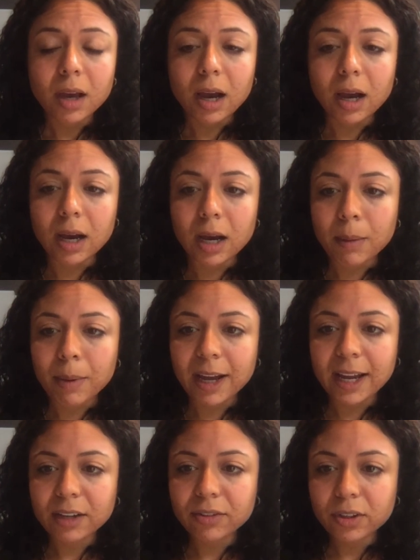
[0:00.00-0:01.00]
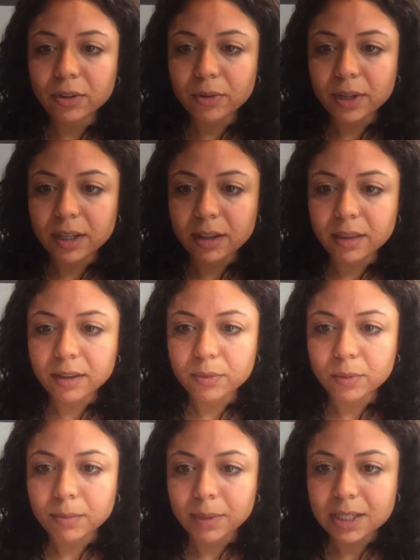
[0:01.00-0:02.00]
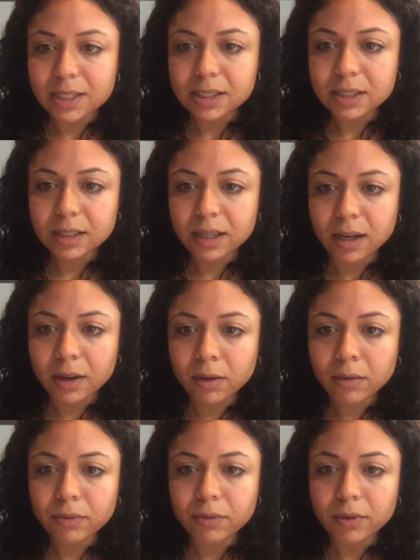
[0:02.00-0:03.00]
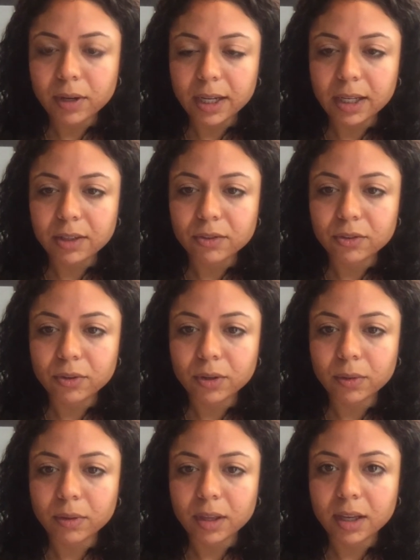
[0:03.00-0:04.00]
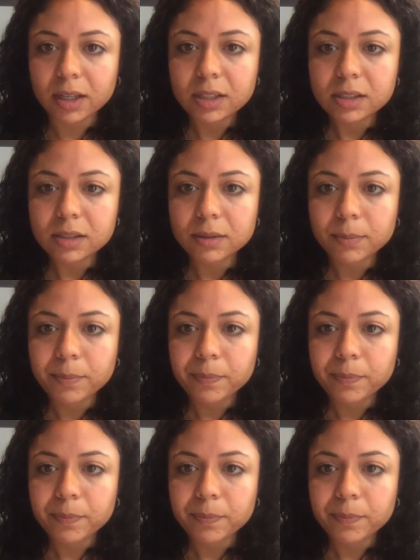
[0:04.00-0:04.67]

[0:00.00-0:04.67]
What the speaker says: I actually created this one myself. I can show you this.